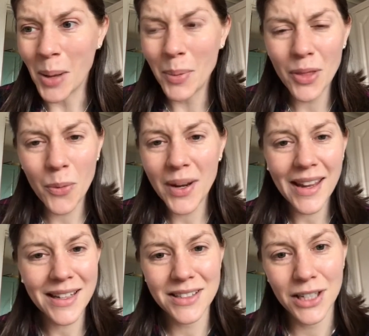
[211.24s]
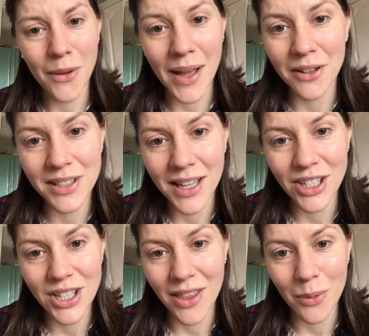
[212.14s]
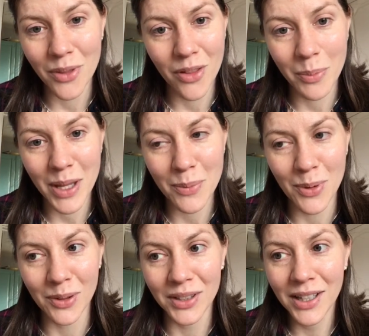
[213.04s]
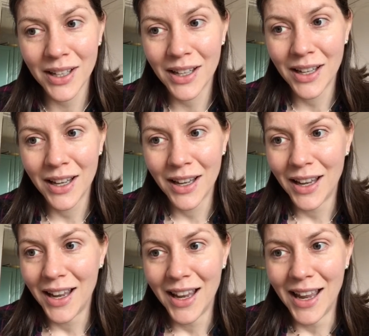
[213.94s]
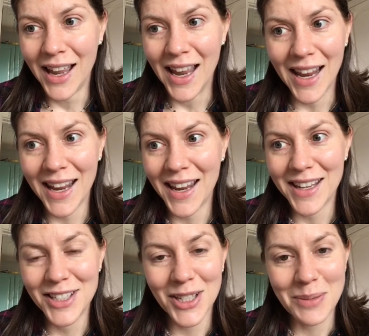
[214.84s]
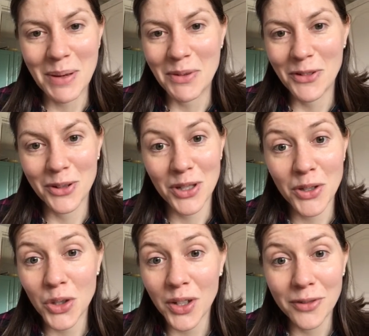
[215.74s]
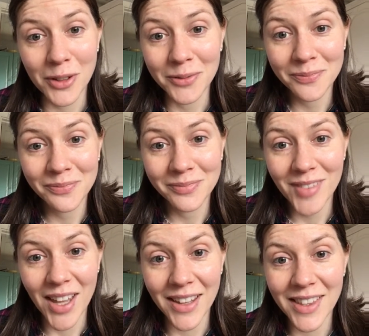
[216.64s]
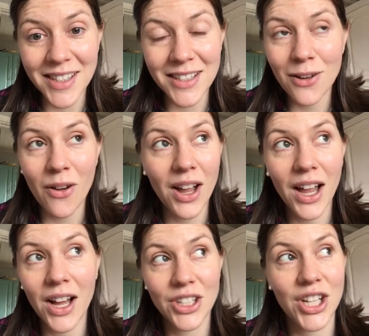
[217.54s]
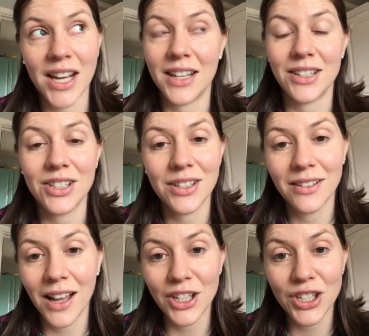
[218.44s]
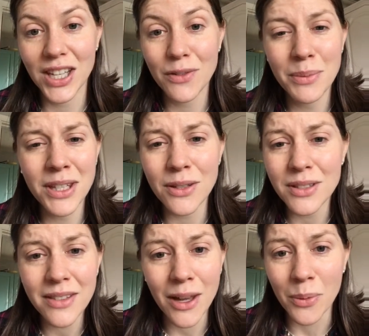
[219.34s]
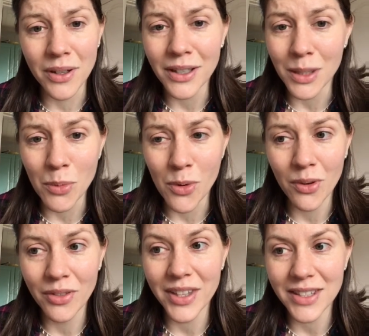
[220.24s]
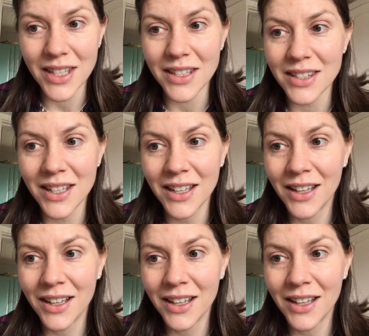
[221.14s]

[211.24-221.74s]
but that we get to go out and share that with other people. It just made me feel so joyful. Like, this is not a challenge. I shouldn't even be using that word anymore. This is